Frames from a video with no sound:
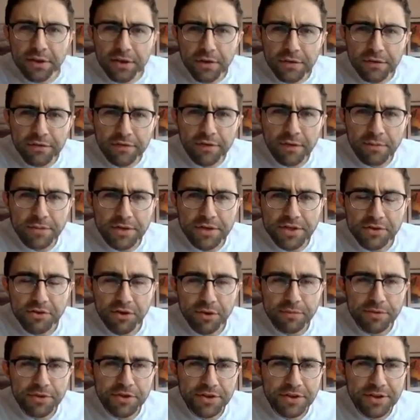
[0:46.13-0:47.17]
of some
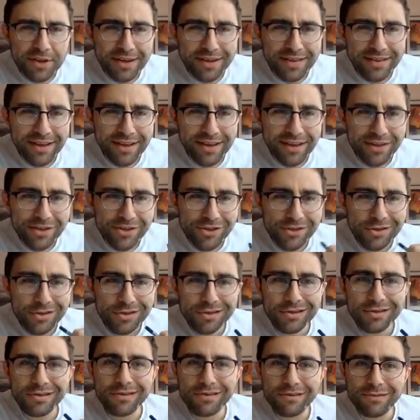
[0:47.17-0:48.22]
description and then a
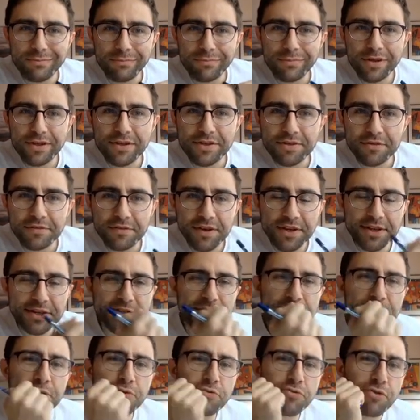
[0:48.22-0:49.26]
cheeky bit of
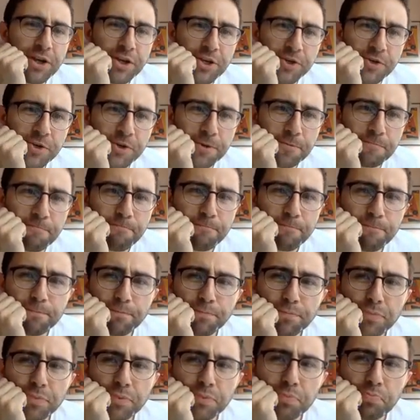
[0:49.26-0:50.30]
integration
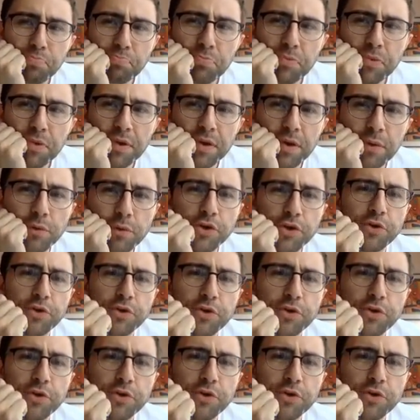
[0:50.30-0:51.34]
and we should be
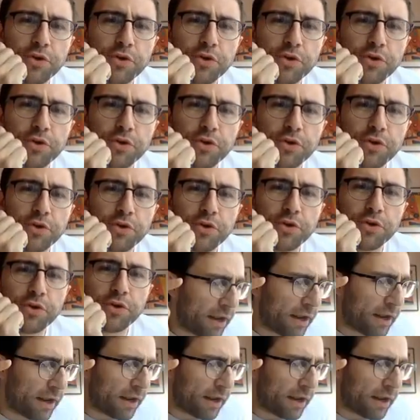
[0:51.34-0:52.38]
good to go.
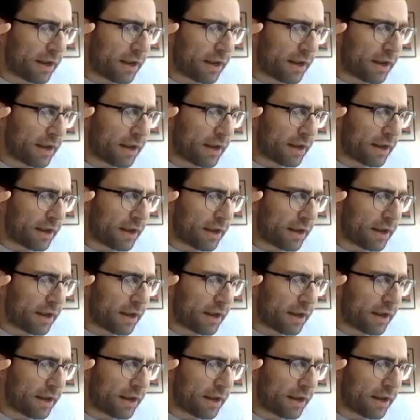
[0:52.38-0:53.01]
Anything to say?